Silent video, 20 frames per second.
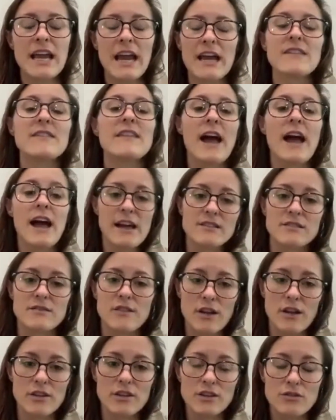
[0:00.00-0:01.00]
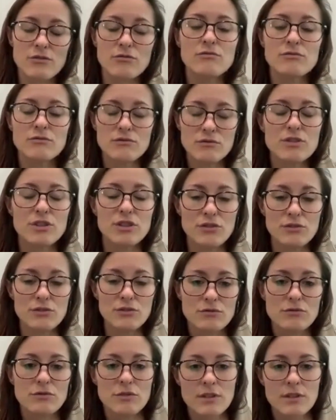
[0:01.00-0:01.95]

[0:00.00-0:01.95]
And that has value too.